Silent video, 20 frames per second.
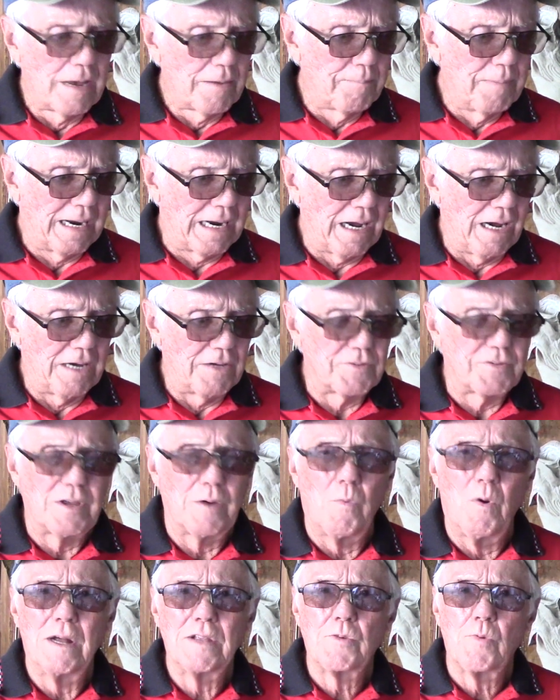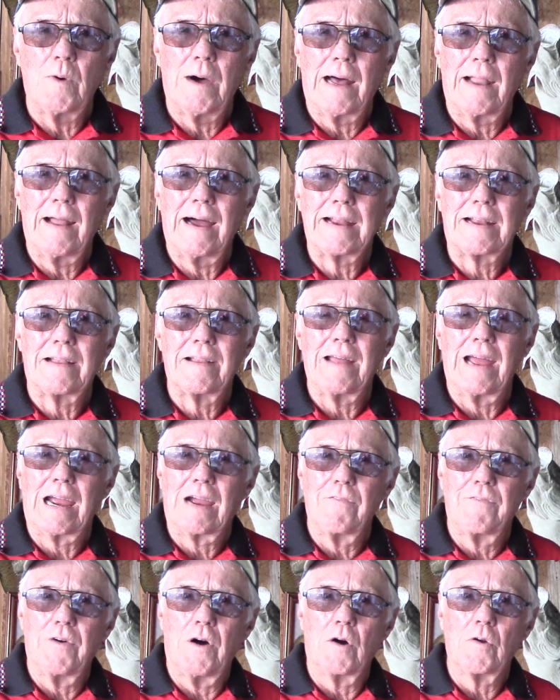because once in a while I like to
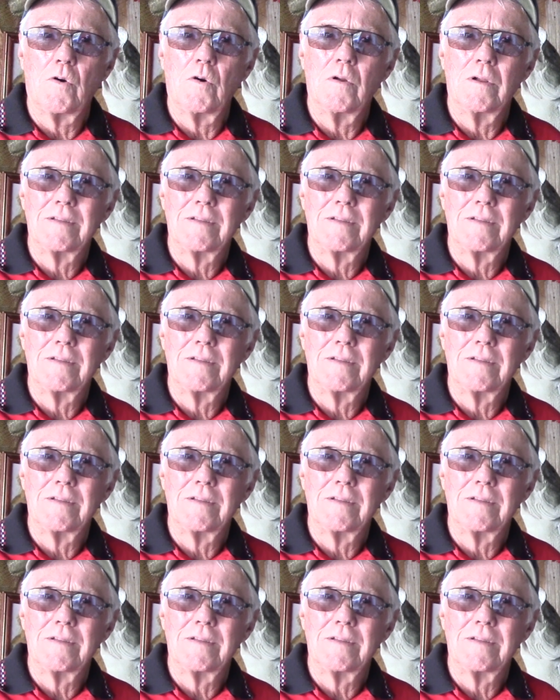take a photo